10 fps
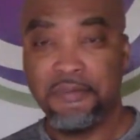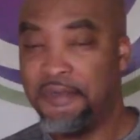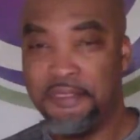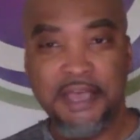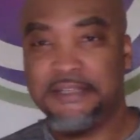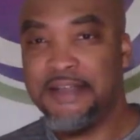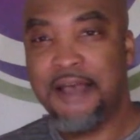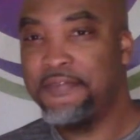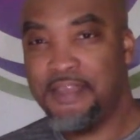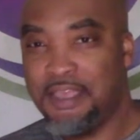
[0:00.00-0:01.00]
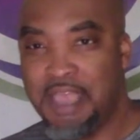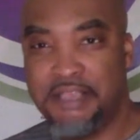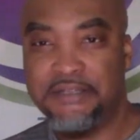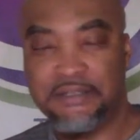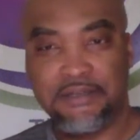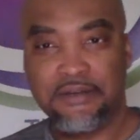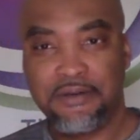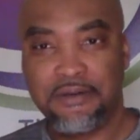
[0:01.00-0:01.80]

but that's not the case